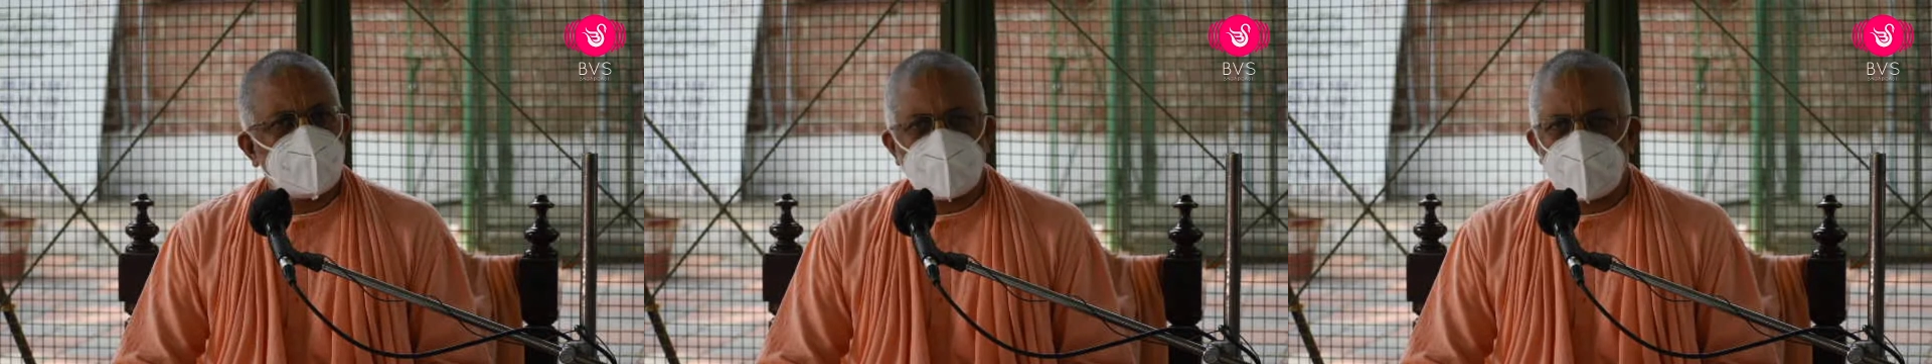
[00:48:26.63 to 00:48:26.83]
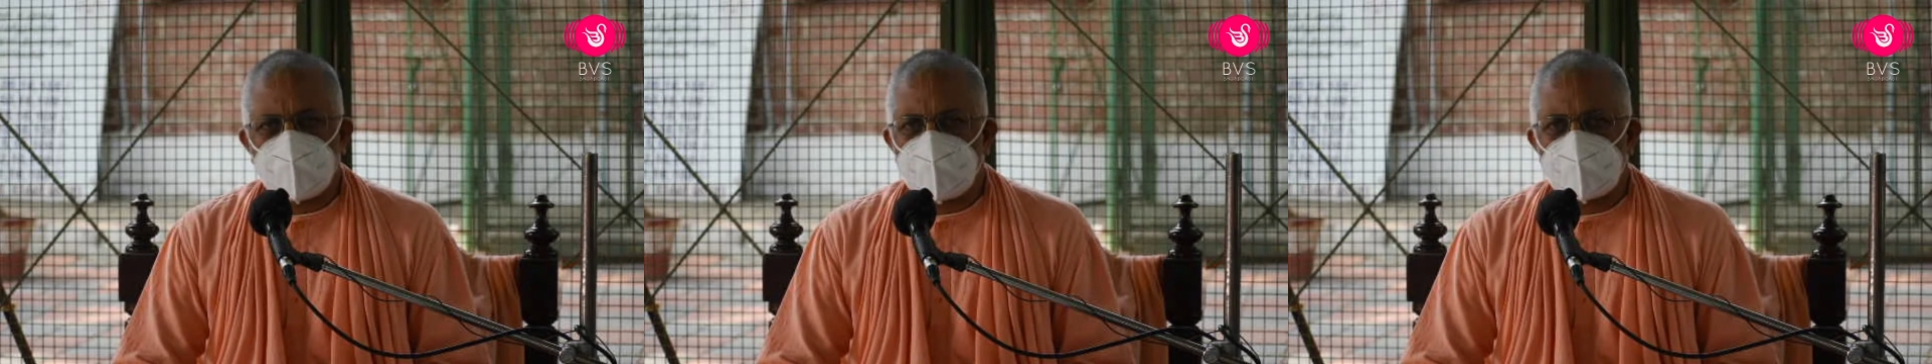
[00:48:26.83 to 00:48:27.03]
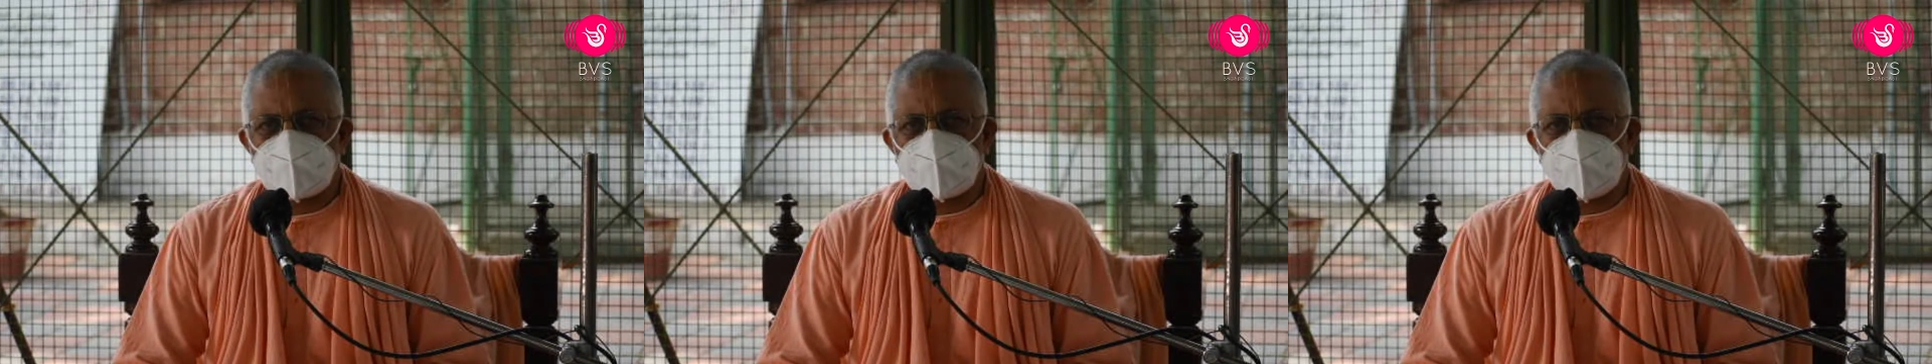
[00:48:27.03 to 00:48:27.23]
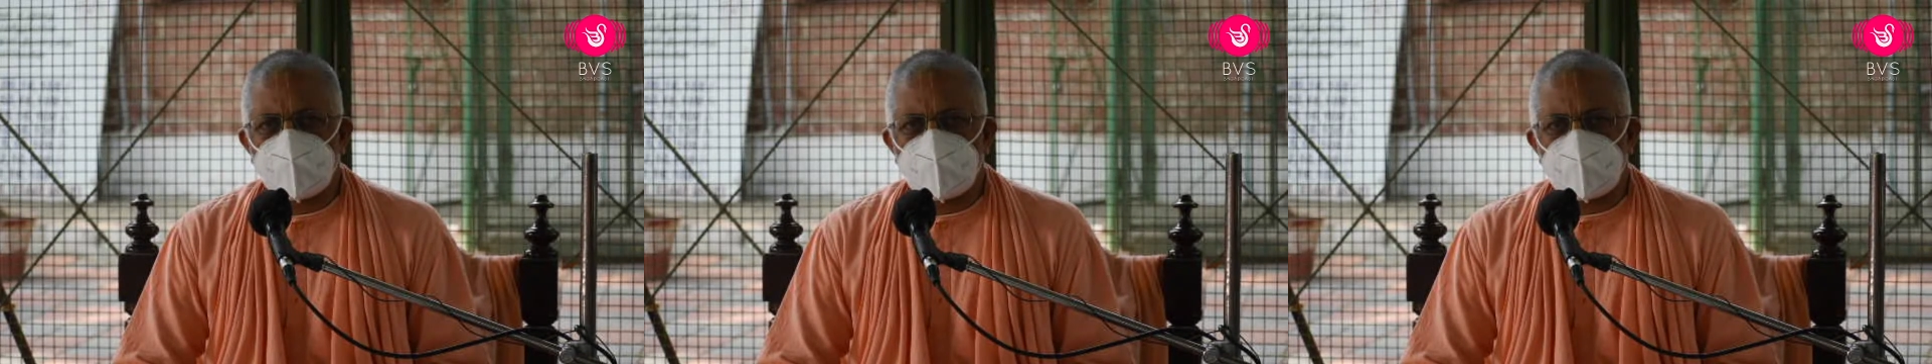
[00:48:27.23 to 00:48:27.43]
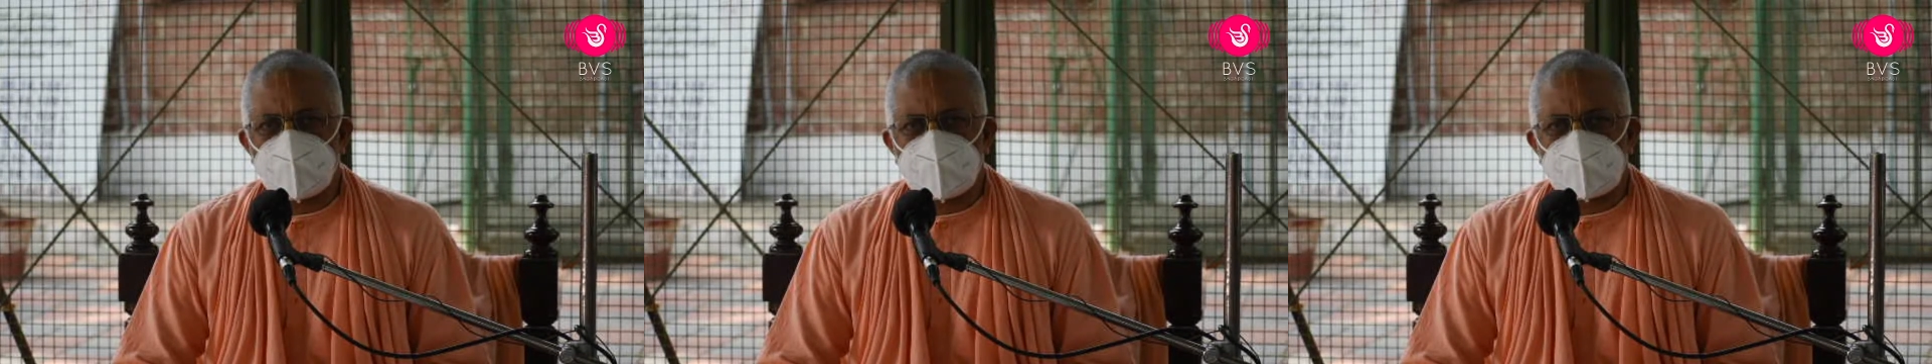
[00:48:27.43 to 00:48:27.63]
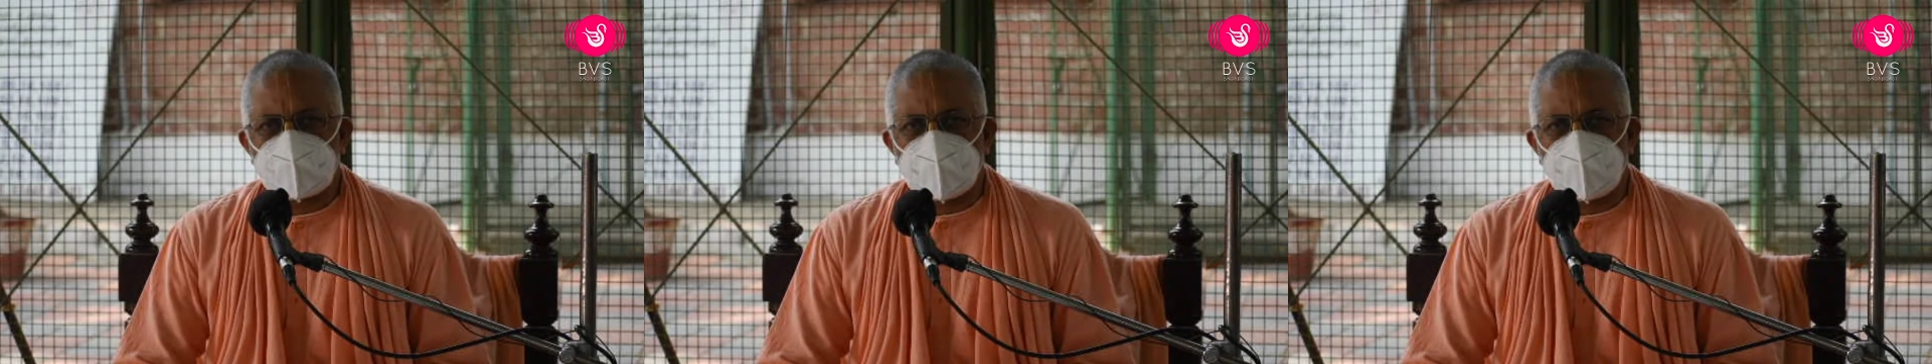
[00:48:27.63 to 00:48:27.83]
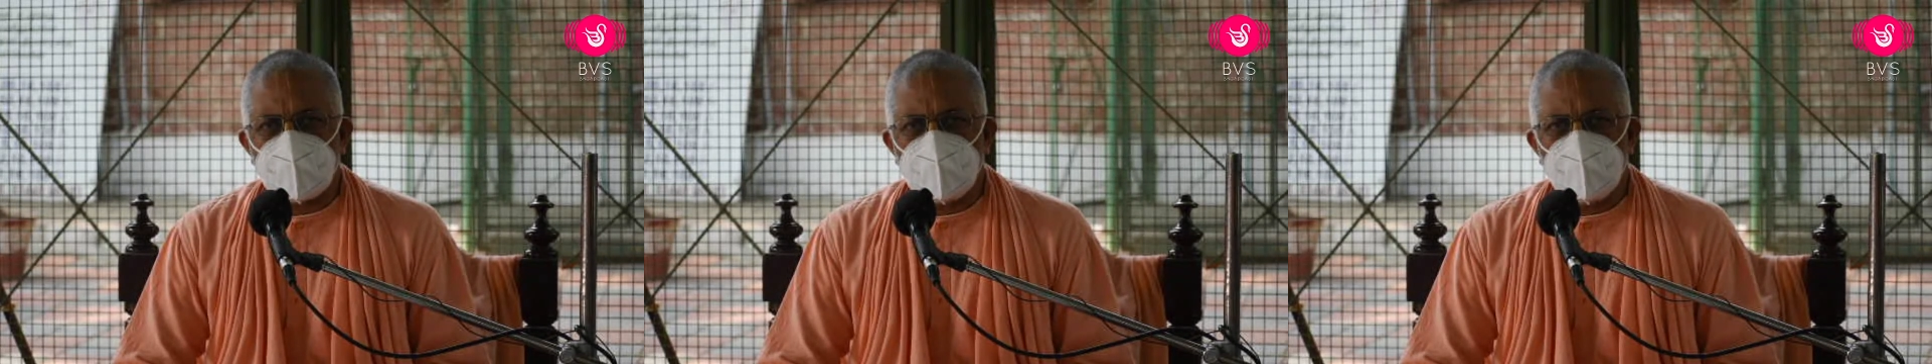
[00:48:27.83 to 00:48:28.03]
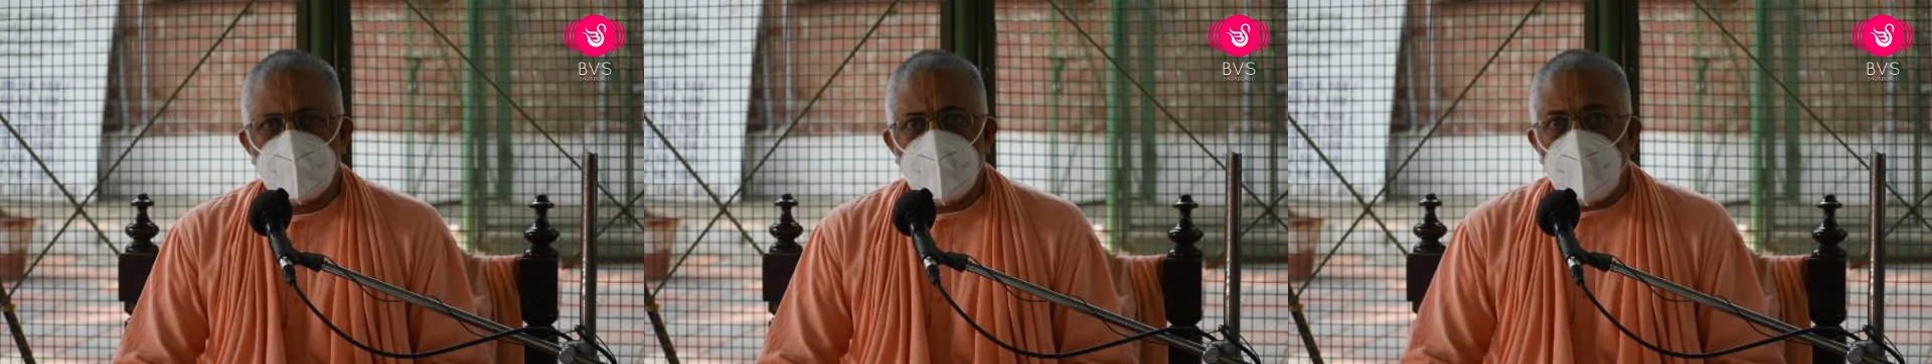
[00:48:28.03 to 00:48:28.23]
Patnaik has been put on the
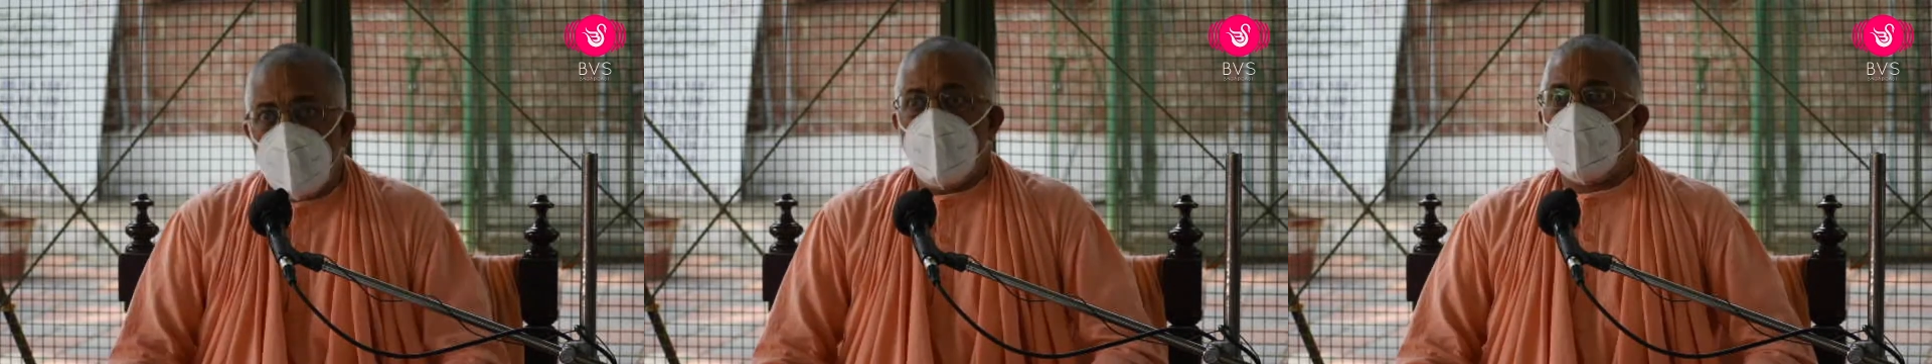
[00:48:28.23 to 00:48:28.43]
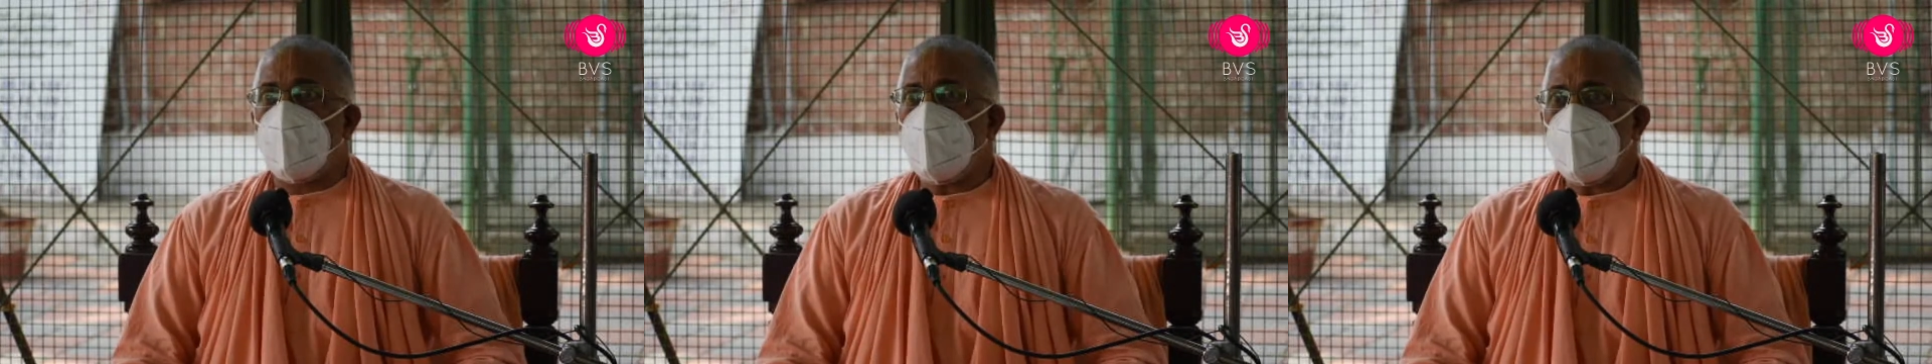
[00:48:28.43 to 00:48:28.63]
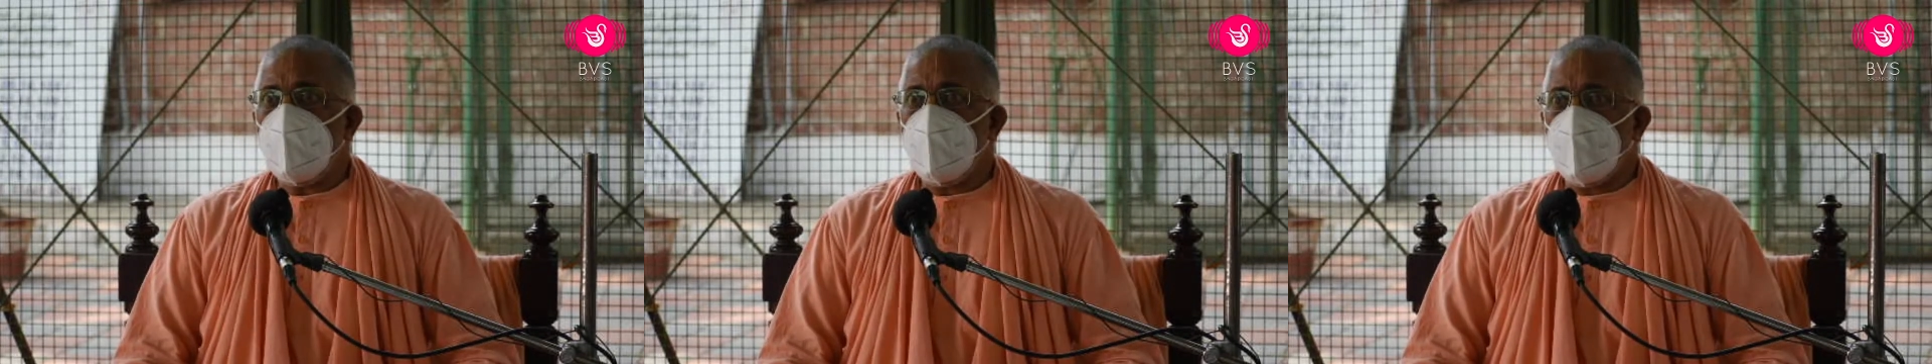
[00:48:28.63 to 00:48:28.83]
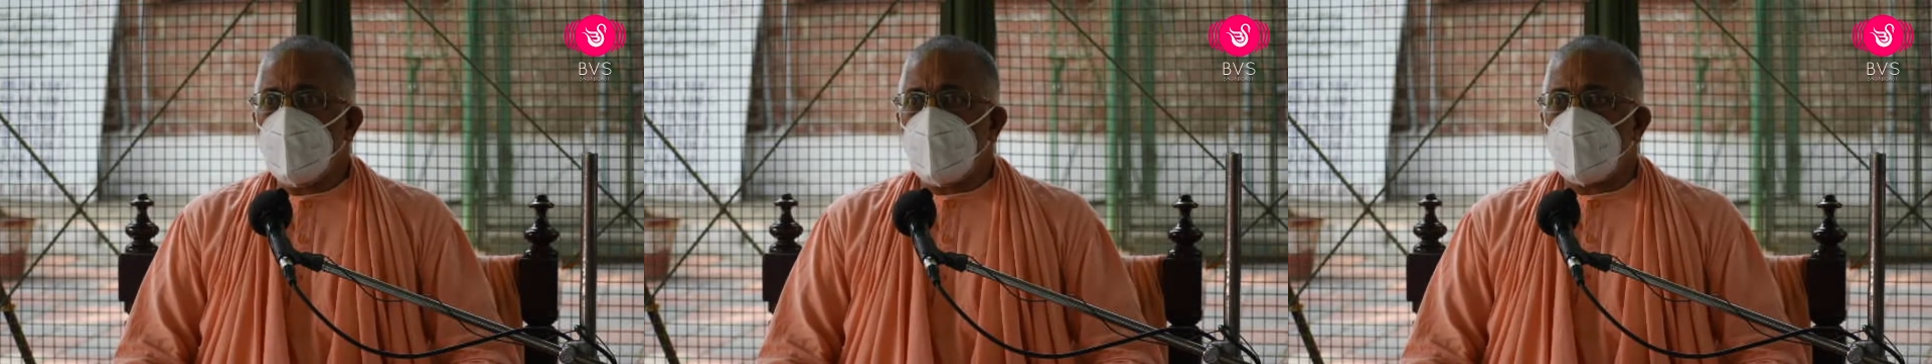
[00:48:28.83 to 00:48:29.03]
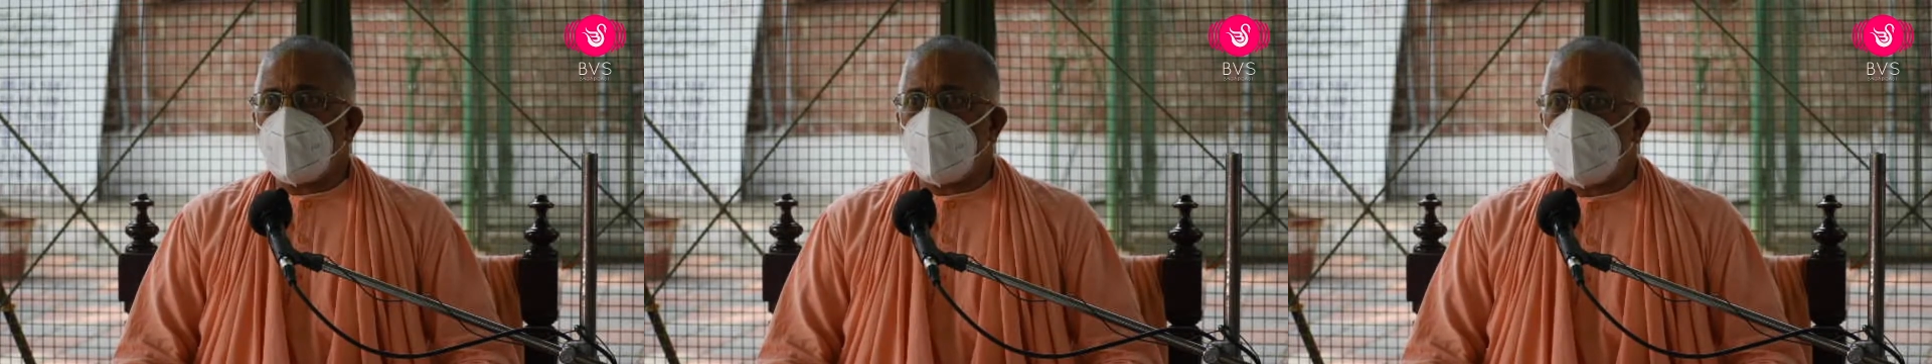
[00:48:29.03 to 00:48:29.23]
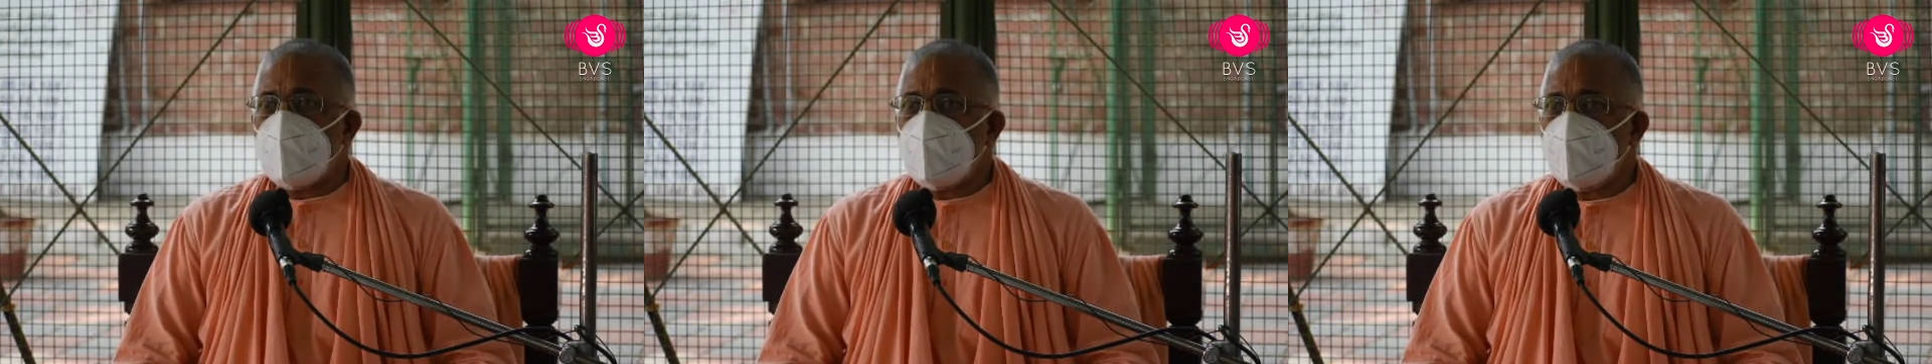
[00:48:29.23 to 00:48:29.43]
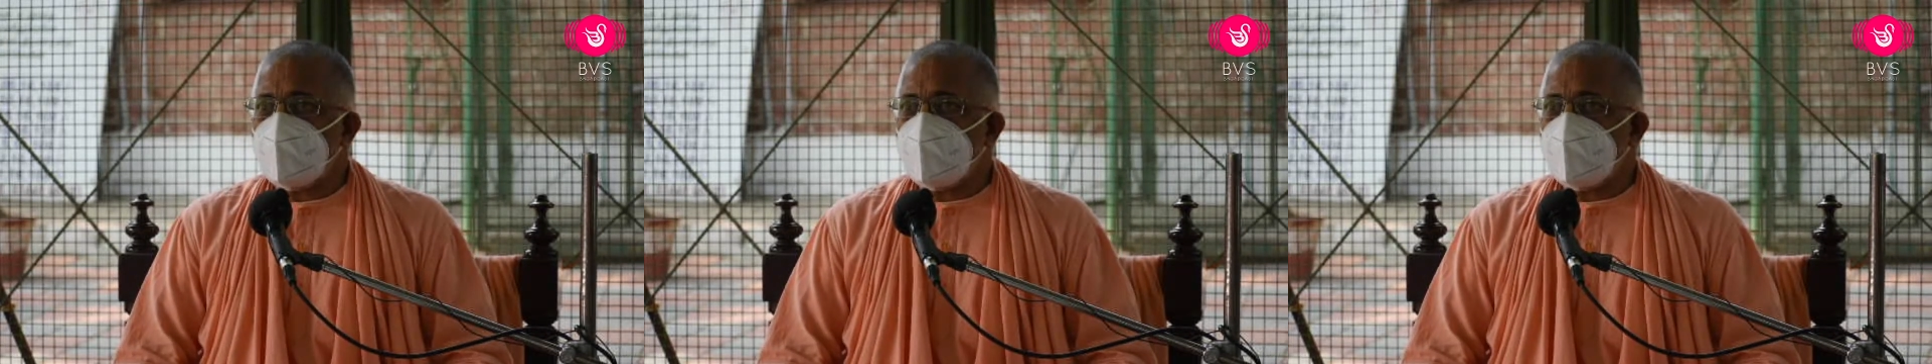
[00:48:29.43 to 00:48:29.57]
Changa? Huh? What?